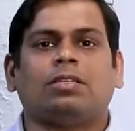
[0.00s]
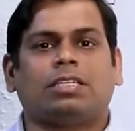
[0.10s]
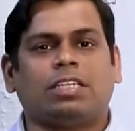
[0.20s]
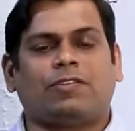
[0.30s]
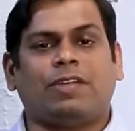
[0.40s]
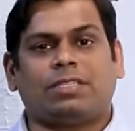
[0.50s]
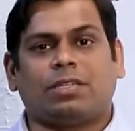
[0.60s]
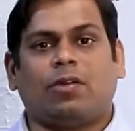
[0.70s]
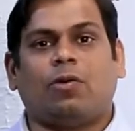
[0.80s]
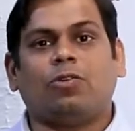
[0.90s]
Such a switch
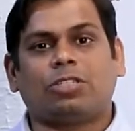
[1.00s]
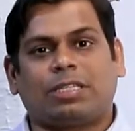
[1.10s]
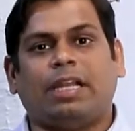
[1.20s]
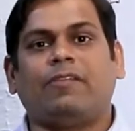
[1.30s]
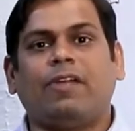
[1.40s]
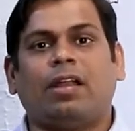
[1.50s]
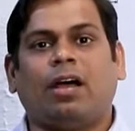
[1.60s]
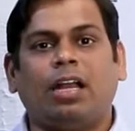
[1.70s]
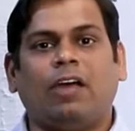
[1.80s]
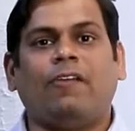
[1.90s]
whose state we are
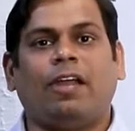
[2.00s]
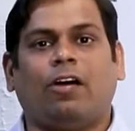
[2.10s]
unaware